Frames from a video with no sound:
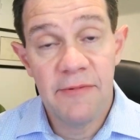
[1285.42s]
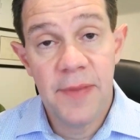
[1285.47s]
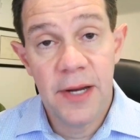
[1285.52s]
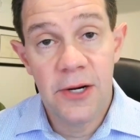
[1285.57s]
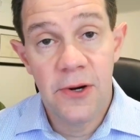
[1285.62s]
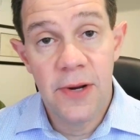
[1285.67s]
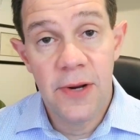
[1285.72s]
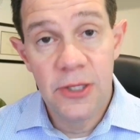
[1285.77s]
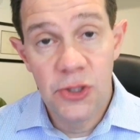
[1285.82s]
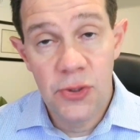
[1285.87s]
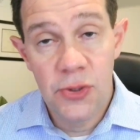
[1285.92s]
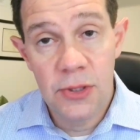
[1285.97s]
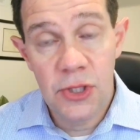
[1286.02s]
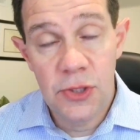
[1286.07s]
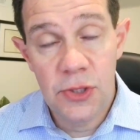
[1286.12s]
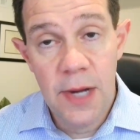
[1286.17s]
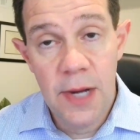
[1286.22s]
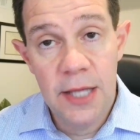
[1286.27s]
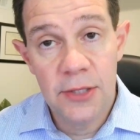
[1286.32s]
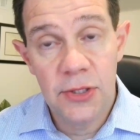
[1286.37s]
a better
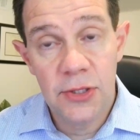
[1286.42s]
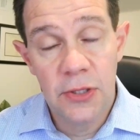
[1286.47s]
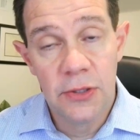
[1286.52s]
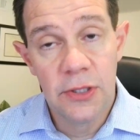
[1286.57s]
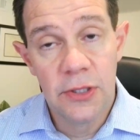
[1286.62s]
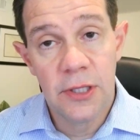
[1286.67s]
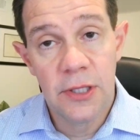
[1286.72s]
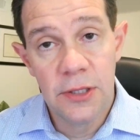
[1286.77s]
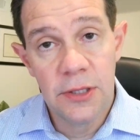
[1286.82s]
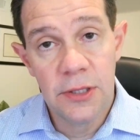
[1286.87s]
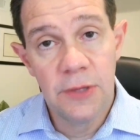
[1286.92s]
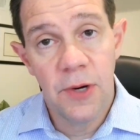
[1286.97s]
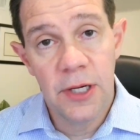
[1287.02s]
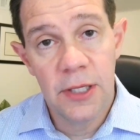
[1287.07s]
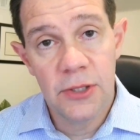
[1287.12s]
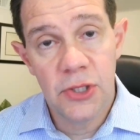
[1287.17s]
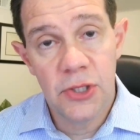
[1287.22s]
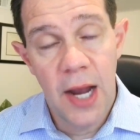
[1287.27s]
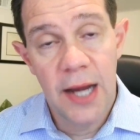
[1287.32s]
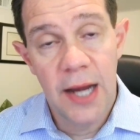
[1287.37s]
interest rate. So, you know, you want
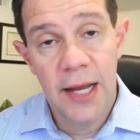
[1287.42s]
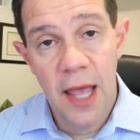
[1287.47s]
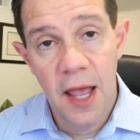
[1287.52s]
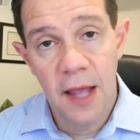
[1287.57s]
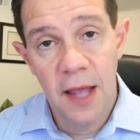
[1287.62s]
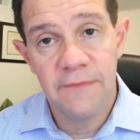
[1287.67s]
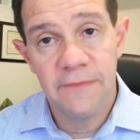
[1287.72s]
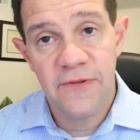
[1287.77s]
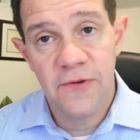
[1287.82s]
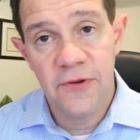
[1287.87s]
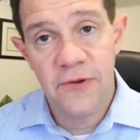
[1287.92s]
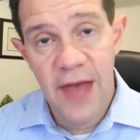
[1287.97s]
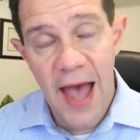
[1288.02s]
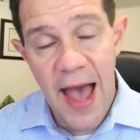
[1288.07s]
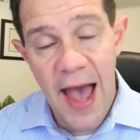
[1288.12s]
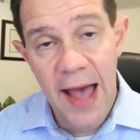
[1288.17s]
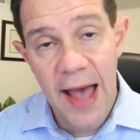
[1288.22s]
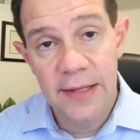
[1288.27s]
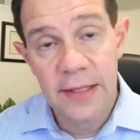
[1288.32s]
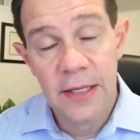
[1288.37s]
to try to aim for
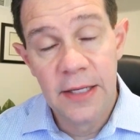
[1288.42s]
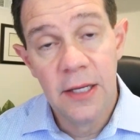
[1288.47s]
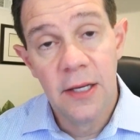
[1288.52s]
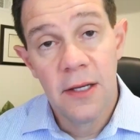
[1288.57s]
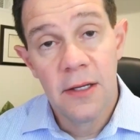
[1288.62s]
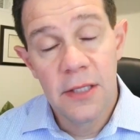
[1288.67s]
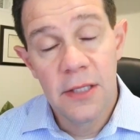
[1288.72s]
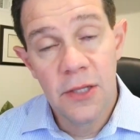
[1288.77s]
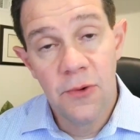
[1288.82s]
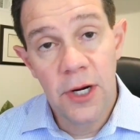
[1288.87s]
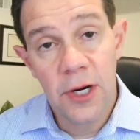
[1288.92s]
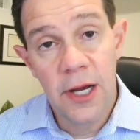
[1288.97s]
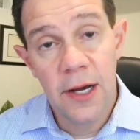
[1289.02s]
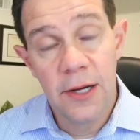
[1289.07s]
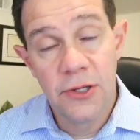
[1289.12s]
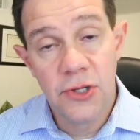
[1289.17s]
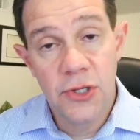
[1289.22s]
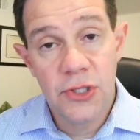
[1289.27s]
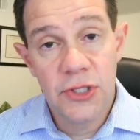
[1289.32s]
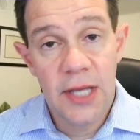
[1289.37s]
that. You want to
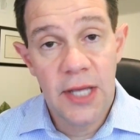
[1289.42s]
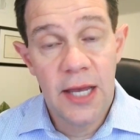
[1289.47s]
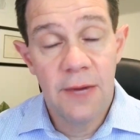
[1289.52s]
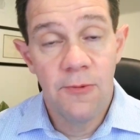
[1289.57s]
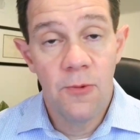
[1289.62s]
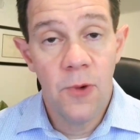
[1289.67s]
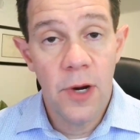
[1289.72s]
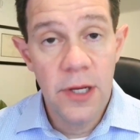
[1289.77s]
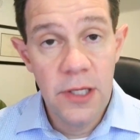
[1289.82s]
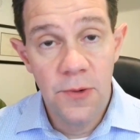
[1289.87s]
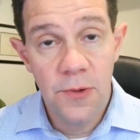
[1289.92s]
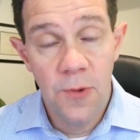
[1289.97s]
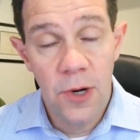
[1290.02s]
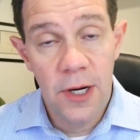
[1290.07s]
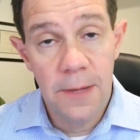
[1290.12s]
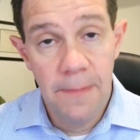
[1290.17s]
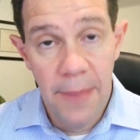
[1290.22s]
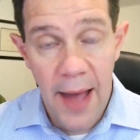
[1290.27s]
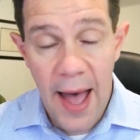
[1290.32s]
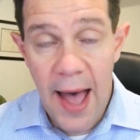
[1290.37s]
understand what you
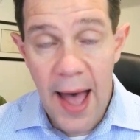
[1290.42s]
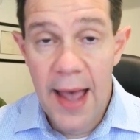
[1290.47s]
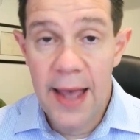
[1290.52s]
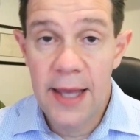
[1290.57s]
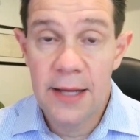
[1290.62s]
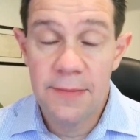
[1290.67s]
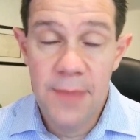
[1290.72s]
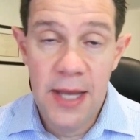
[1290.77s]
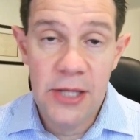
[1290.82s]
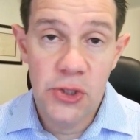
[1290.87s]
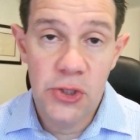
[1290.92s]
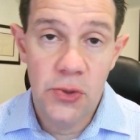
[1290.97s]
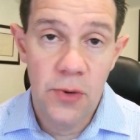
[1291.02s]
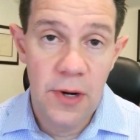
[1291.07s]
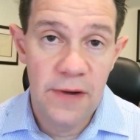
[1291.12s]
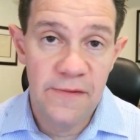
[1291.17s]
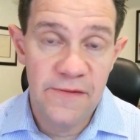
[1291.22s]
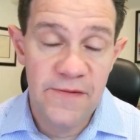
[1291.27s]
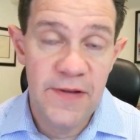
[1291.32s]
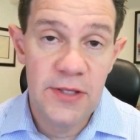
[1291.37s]
want to buy and make
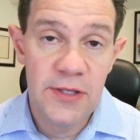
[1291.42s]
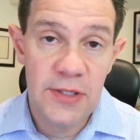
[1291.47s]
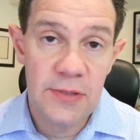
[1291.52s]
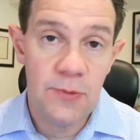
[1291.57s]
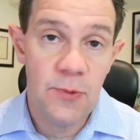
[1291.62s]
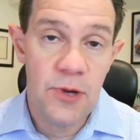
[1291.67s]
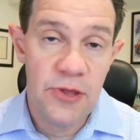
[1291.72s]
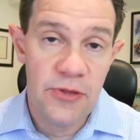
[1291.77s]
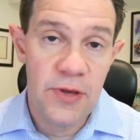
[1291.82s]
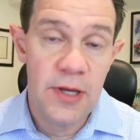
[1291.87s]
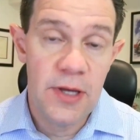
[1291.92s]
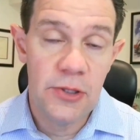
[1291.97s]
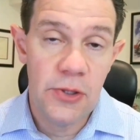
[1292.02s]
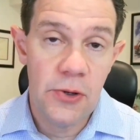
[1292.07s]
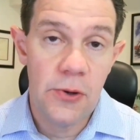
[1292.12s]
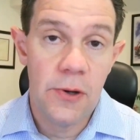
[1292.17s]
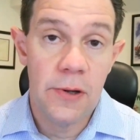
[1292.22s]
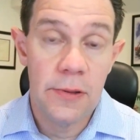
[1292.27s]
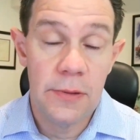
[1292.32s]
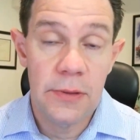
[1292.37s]
sure it fits within
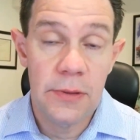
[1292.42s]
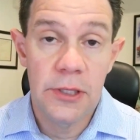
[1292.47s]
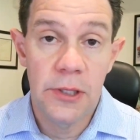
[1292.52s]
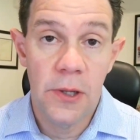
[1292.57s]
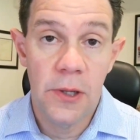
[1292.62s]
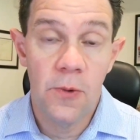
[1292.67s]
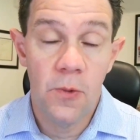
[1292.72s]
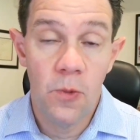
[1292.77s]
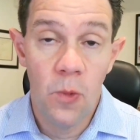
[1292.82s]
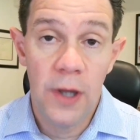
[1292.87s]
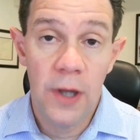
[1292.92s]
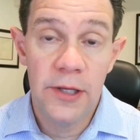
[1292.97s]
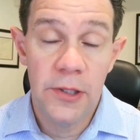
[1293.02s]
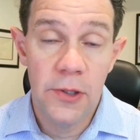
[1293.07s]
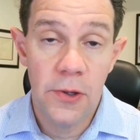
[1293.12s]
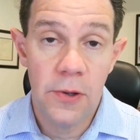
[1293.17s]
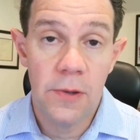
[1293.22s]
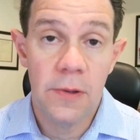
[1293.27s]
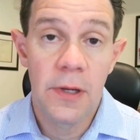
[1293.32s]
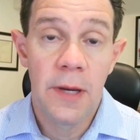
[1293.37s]
your, you know, what
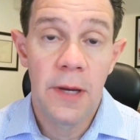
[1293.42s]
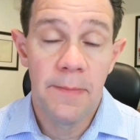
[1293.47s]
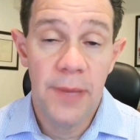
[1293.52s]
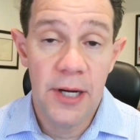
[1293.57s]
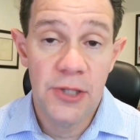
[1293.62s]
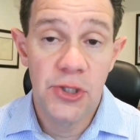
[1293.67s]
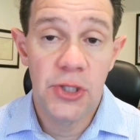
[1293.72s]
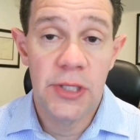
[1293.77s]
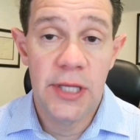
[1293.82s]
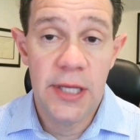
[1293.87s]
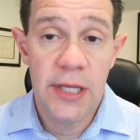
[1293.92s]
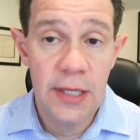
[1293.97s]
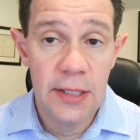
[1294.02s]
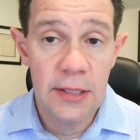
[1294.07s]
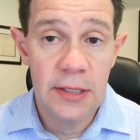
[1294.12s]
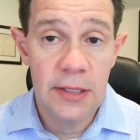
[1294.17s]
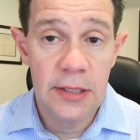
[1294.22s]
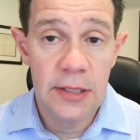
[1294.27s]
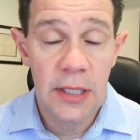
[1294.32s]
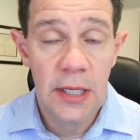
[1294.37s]
your budget
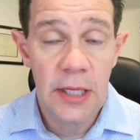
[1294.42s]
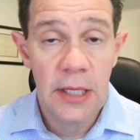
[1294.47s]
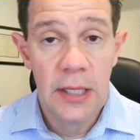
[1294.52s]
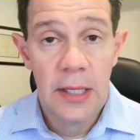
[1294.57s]
is.